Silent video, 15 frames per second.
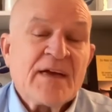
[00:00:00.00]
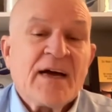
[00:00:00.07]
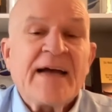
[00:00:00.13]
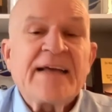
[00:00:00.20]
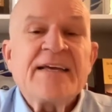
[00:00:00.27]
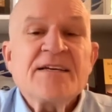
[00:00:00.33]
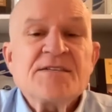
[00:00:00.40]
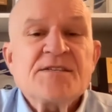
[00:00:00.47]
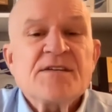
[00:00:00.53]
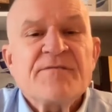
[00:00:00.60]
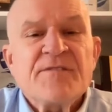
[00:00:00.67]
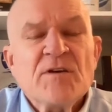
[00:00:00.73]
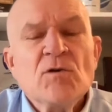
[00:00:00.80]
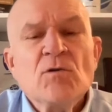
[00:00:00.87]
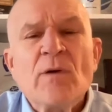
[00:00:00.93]
I guess
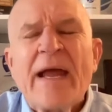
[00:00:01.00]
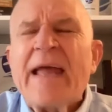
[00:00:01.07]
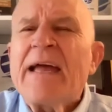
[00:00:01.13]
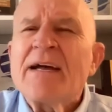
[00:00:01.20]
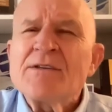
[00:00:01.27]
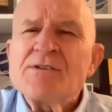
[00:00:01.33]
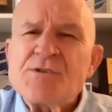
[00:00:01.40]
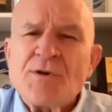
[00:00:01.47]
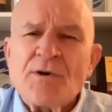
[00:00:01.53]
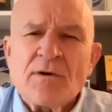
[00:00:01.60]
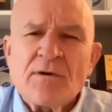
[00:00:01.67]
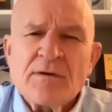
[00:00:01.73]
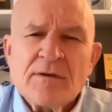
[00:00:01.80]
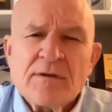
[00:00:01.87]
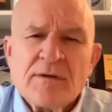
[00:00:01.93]
if you
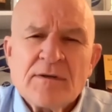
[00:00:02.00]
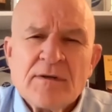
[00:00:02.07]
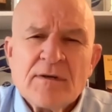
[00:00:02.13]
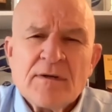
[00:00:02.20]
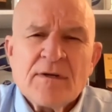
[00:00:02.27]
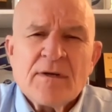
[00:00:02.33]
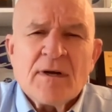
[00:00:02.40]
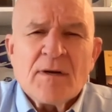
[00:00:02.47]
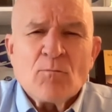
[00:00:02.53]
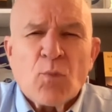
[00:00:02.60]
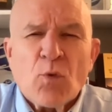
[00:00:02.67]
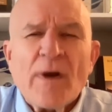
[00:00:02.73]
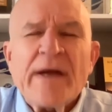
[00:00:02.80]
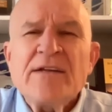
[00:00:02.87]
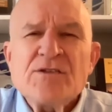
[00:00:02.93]
answer
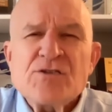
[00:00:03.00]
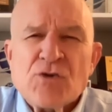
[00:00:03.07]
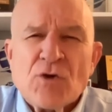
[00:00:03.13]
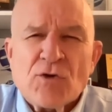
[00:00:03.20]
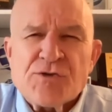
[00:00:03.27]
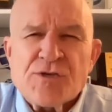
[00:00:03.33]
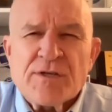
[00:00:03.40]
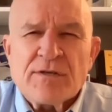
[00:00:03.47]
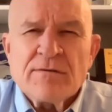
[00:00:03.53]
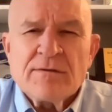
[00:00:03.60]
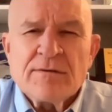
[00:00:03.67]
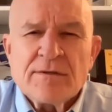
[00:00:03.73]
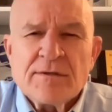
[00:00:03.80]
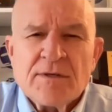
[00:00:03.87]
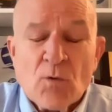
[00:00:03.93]
brain surgeon
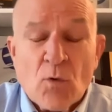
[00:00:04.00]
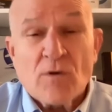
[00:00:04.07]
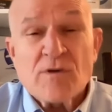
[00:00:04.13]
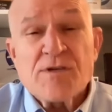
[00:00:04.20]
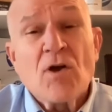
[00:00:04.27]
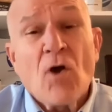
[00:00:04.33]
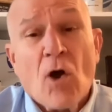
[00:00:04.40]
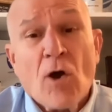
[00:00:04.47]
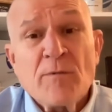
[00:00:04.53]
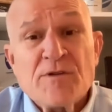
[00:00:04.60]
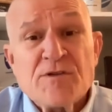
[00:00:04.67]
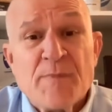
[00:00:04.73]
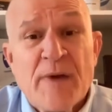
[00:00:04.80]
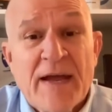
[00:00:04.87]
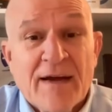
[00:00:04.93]
or
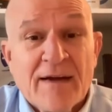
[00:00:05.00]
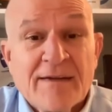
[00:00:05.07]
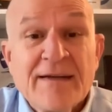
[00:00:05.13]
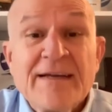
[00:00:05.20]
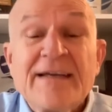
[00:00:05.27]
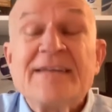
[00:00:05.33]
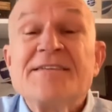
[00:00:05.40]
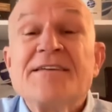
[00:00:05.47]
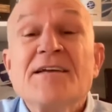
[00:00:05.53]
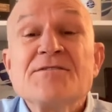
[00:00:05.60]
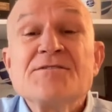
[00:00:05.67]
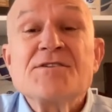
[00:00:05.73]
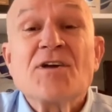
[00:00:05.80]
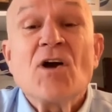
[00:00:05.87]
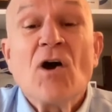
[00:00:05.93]
garbage man, it
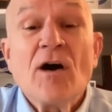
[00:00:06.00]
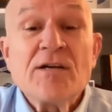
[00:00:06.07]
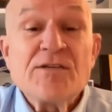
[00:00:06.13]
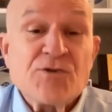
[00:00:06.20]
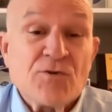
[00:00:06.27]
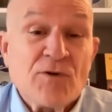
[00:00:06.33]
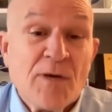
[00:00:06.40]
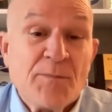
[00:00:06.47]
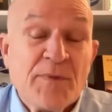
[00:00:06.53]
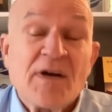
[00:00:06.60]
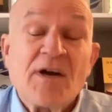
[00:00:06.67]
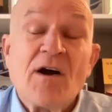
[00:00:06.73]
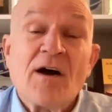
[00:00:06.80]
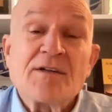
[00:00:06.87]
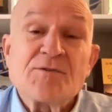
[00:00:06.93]
tends to conjure up a
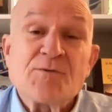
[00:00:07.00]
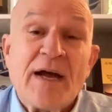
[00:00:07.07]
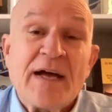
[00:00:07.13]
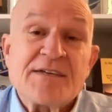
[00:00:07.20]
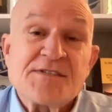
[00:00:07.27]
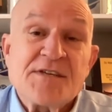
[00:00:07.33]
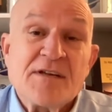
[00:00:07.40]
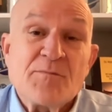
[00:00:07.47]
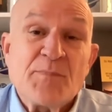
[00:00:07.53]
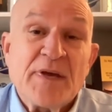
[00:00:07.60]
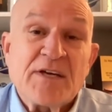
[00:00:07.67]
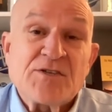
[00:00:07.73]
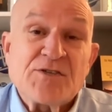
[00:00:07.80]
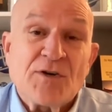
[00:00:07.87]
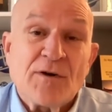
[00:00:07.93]
contrasting
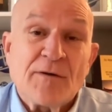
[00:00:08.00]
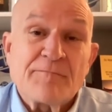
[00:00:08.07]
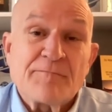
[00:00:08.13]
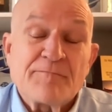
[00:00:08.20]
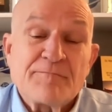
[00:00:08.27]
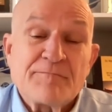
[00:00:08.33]
picture.